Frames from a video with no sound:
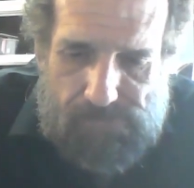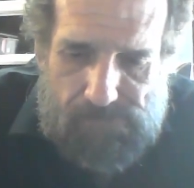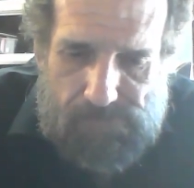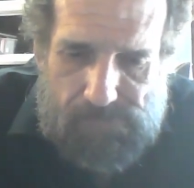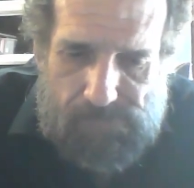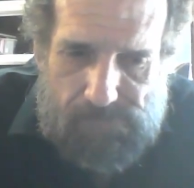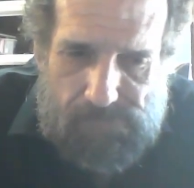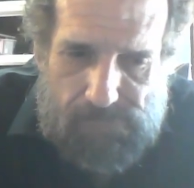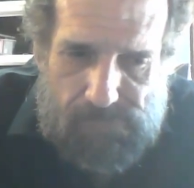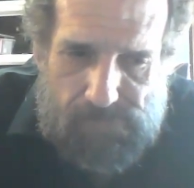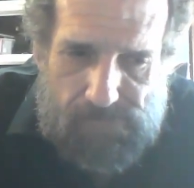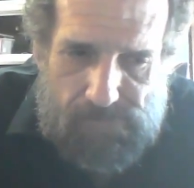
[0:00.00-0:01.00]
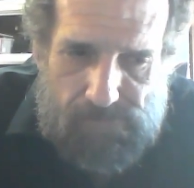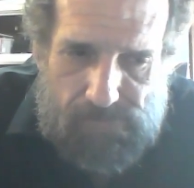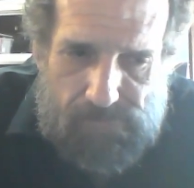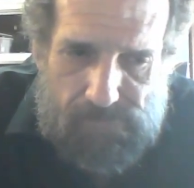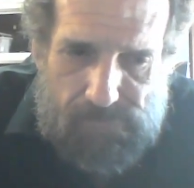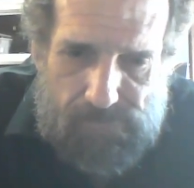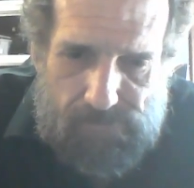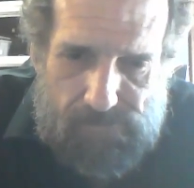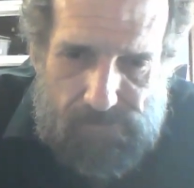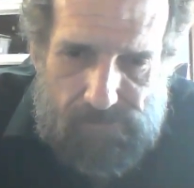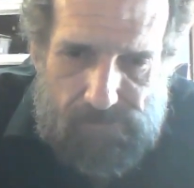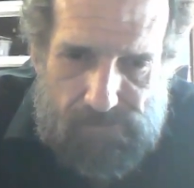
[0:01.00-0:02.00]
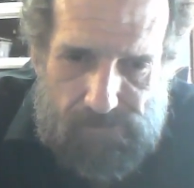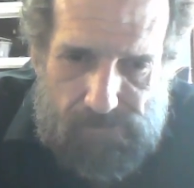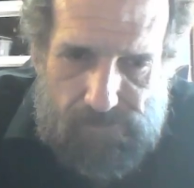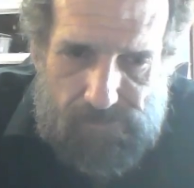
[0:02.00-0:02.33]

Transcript: (no one is talking)